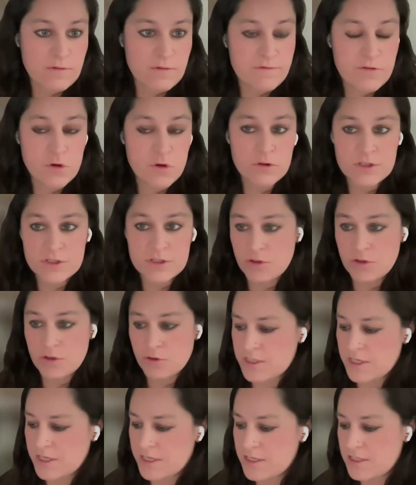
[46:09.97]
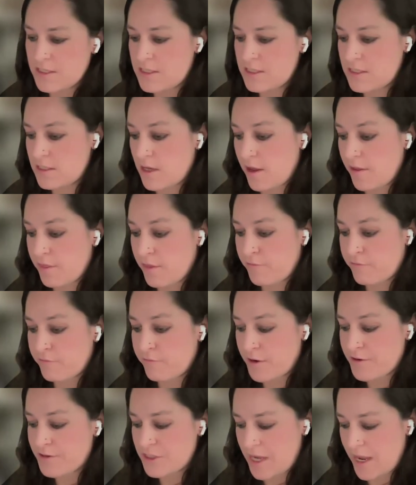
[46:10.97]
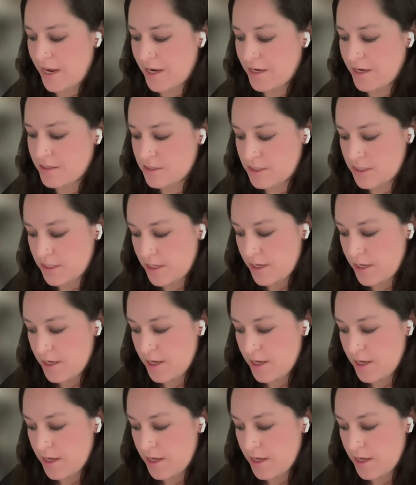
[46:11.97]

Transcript: fuel sources at the front end